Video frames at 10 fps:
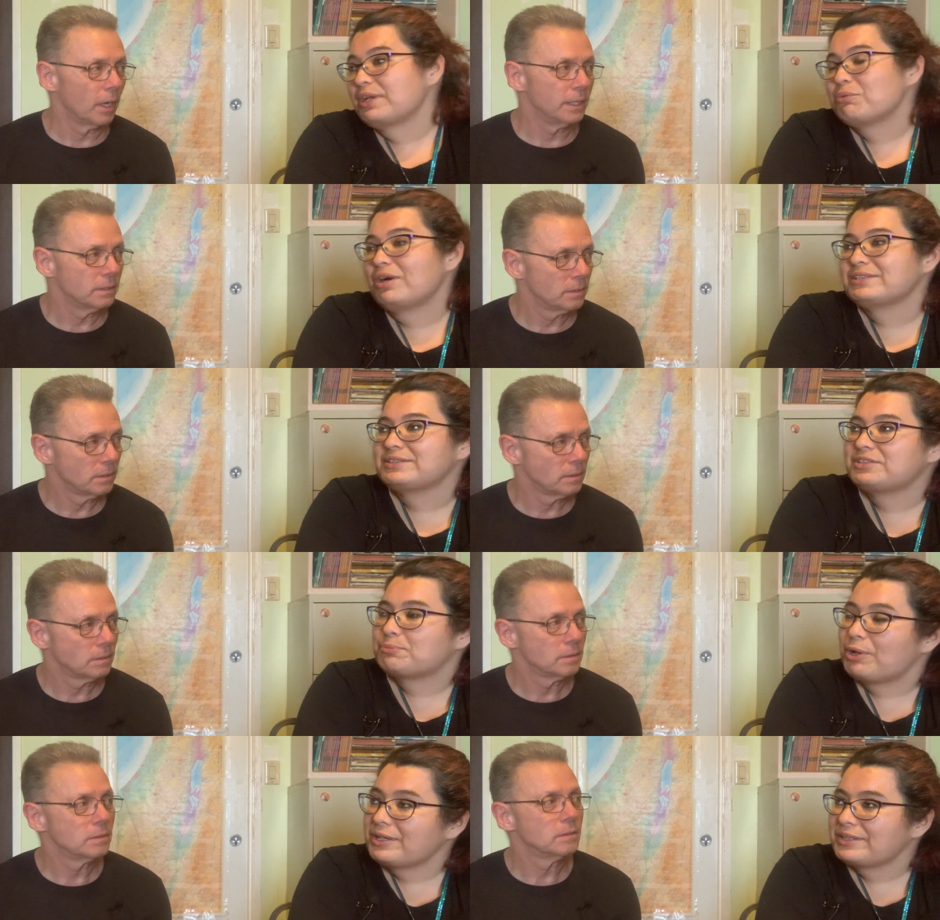Speaker 1: when I walked into the
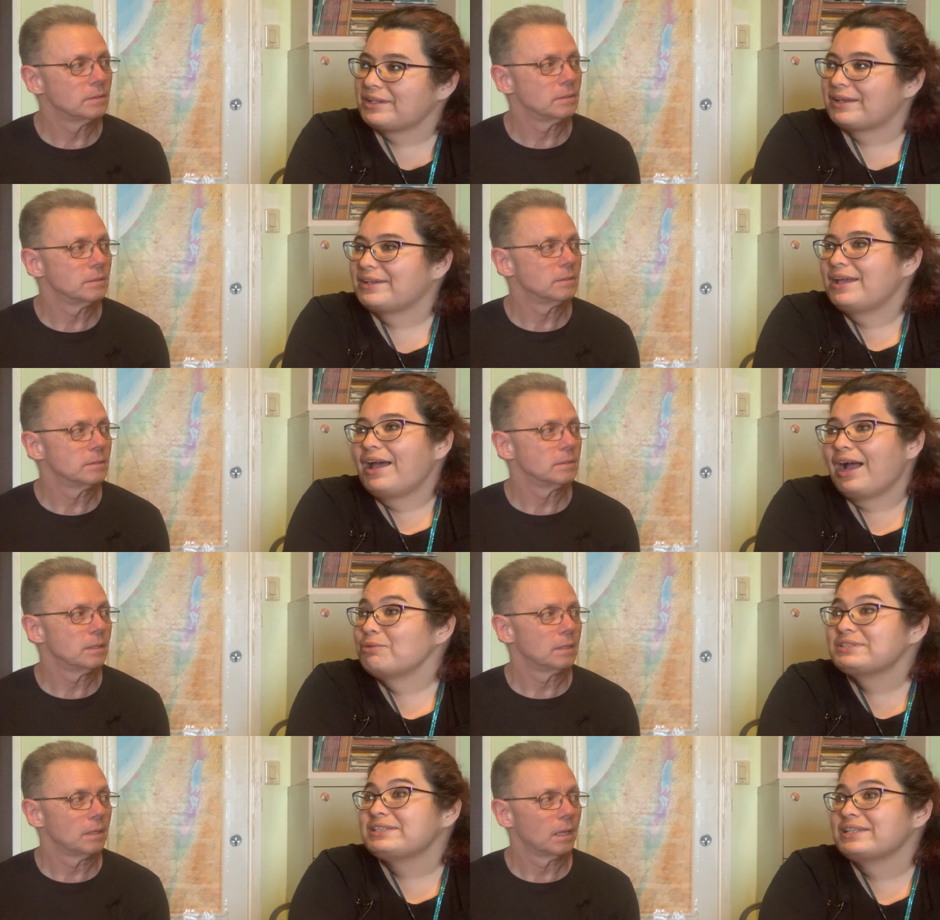parking lot, I
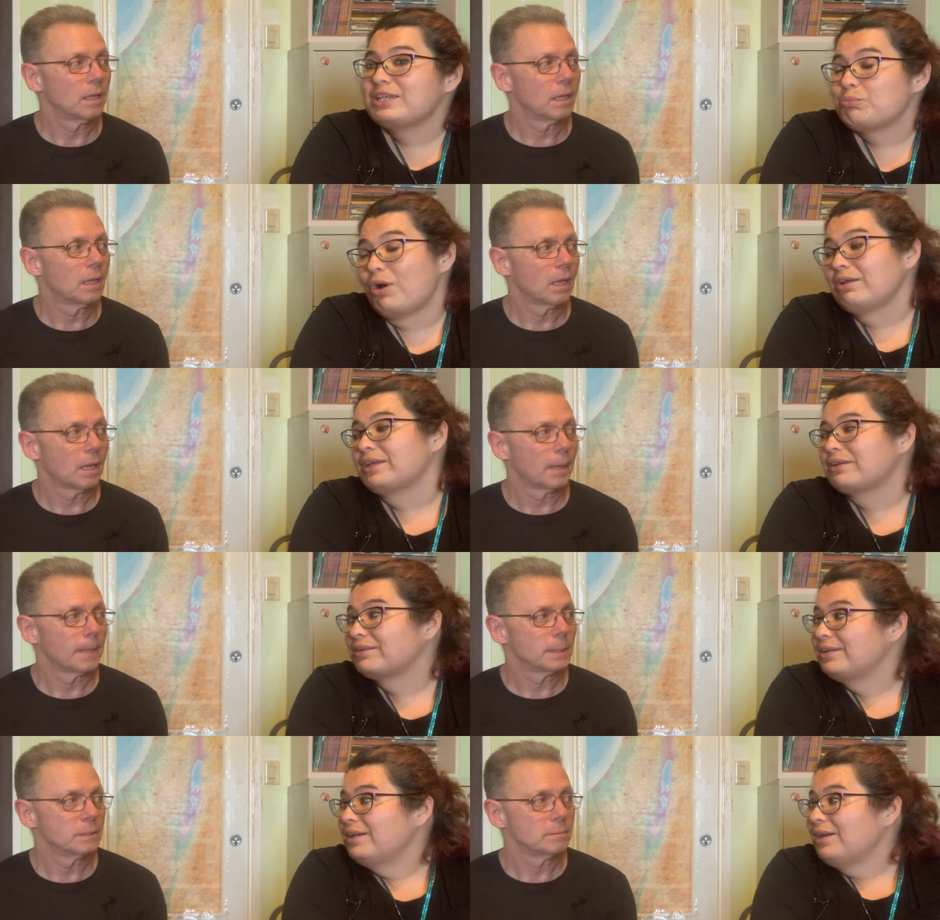was going to keep walking,